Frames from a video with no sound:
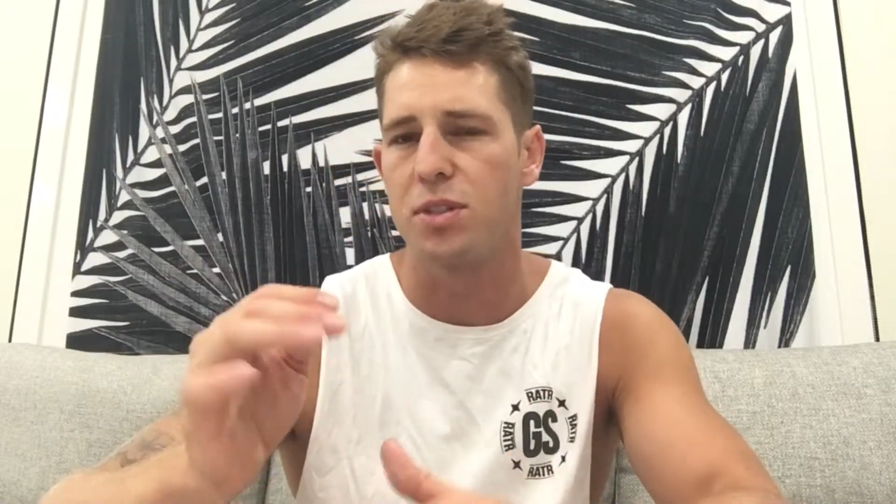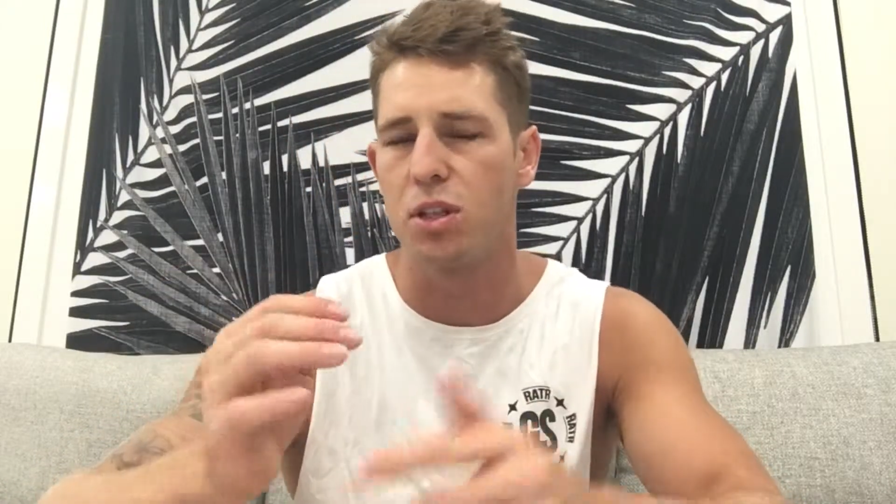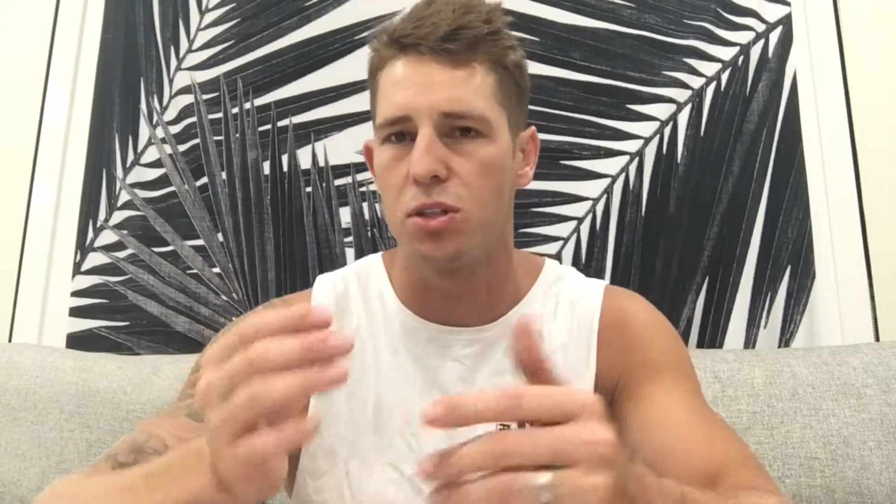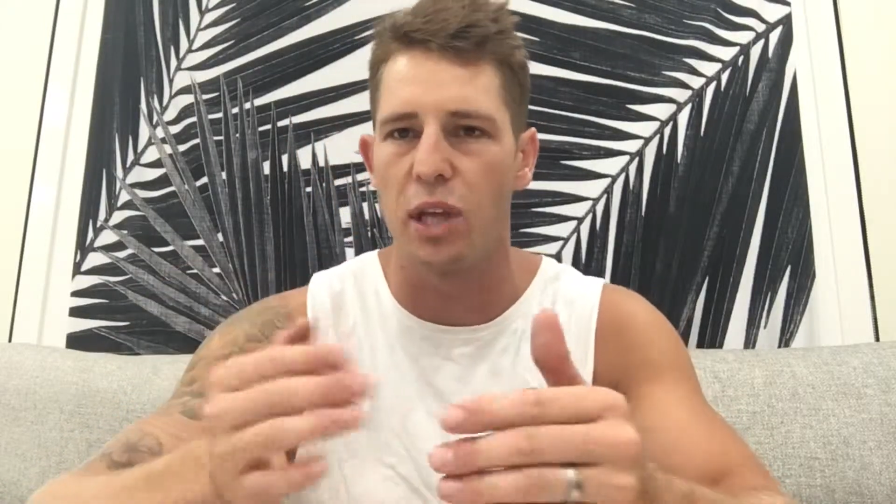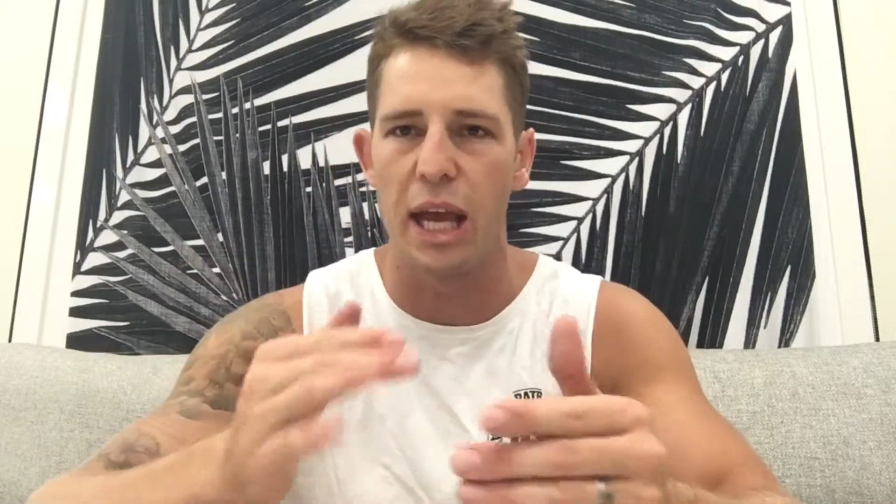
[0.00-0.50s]
So
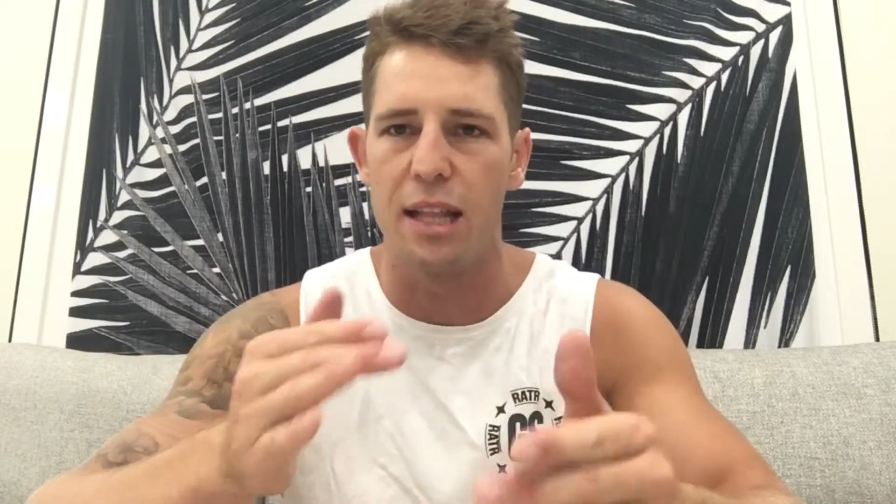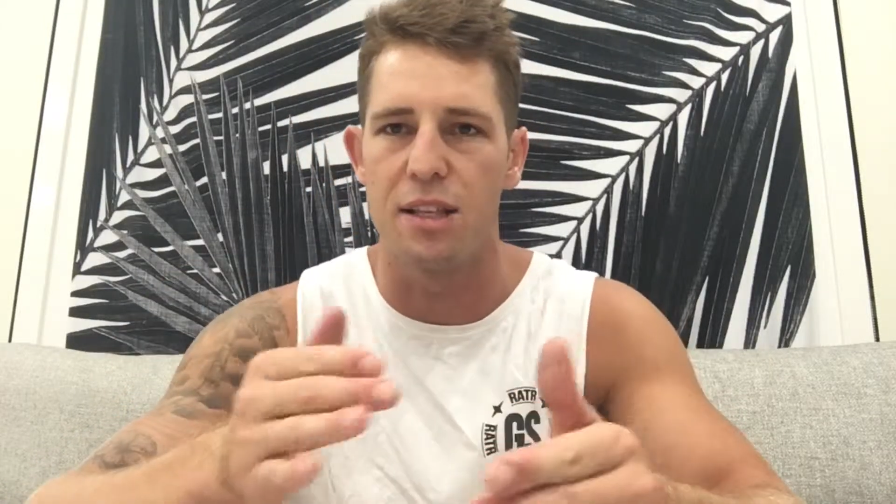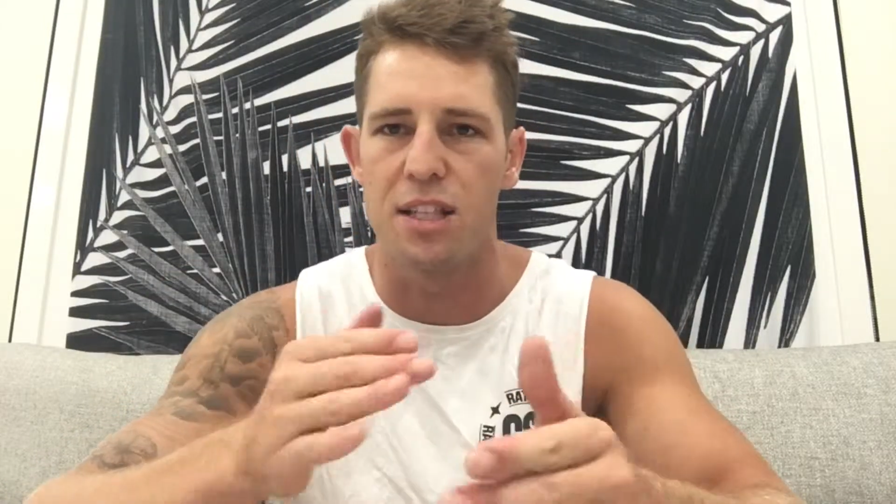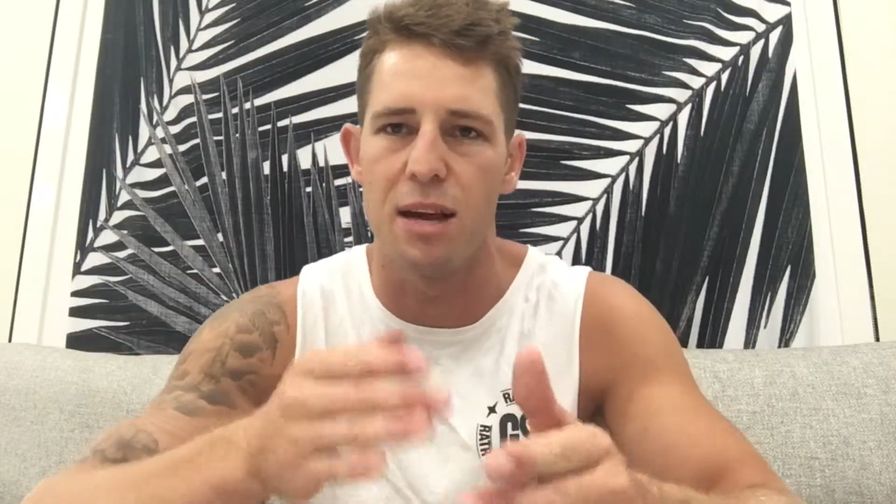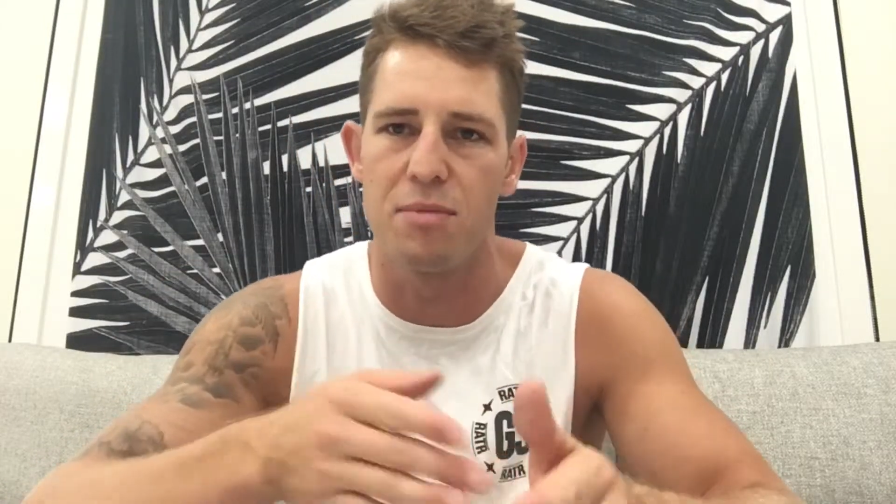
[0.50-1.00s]
I usually eat
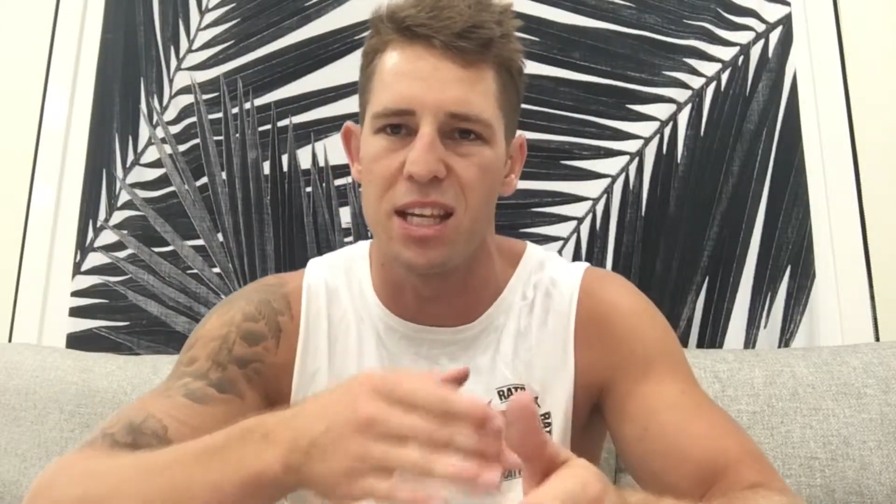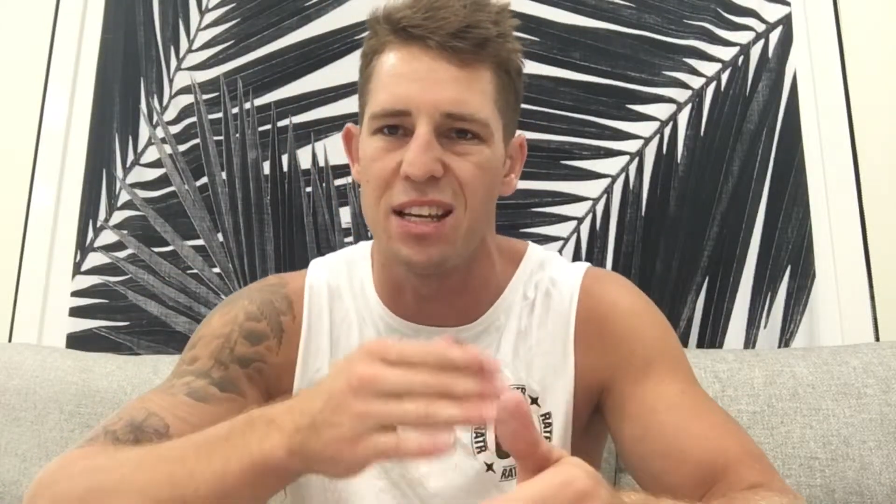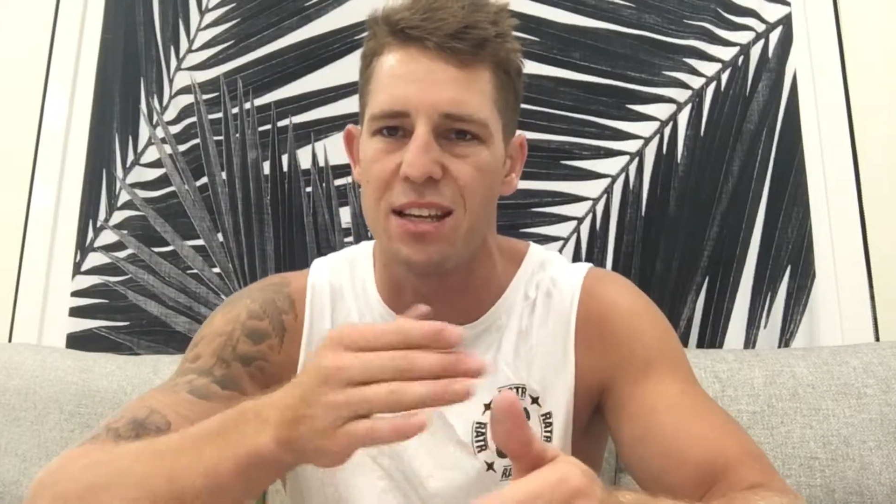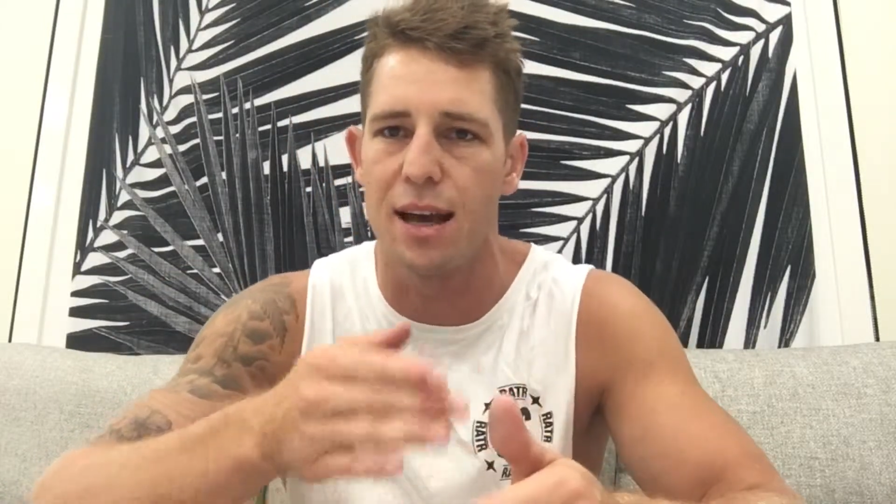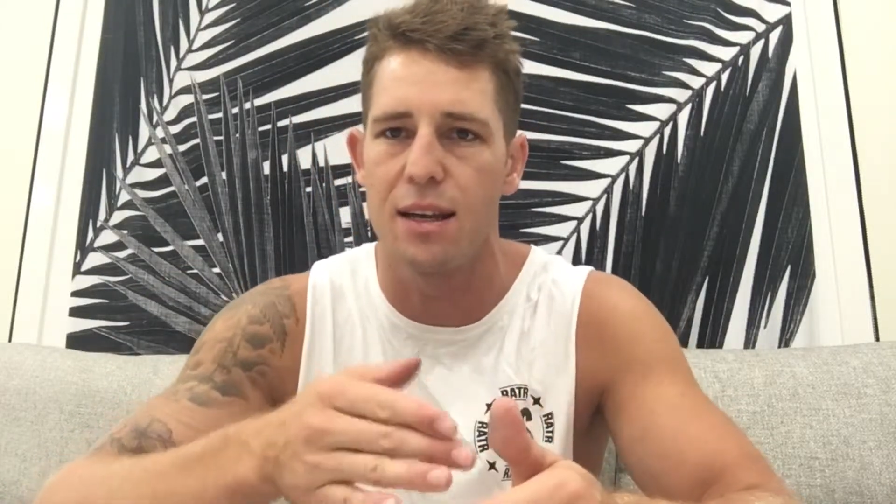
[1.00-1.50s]
the same
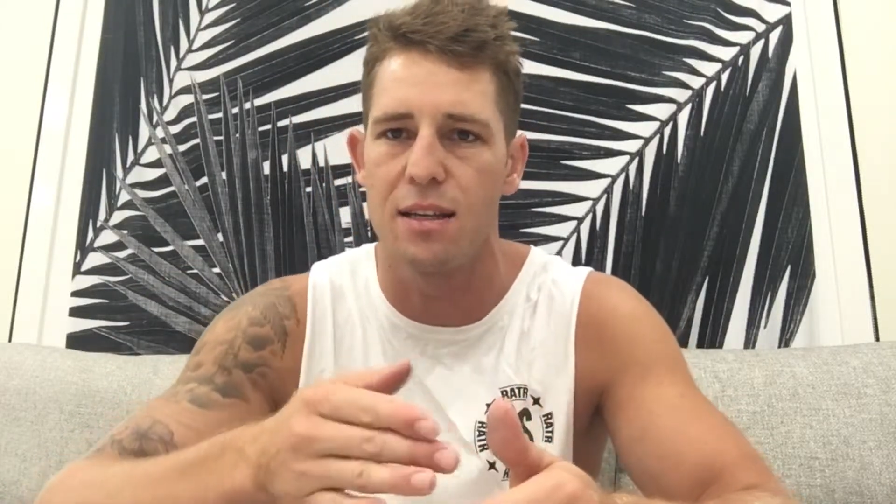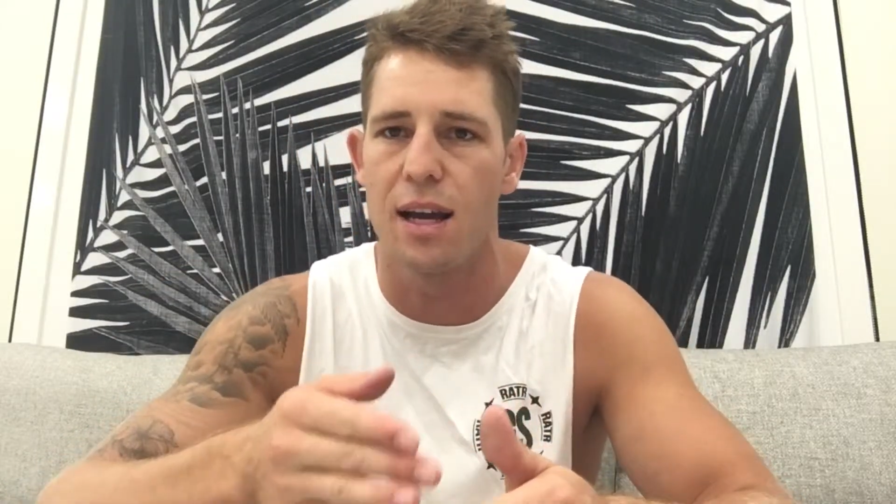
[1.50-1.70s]
thing day in,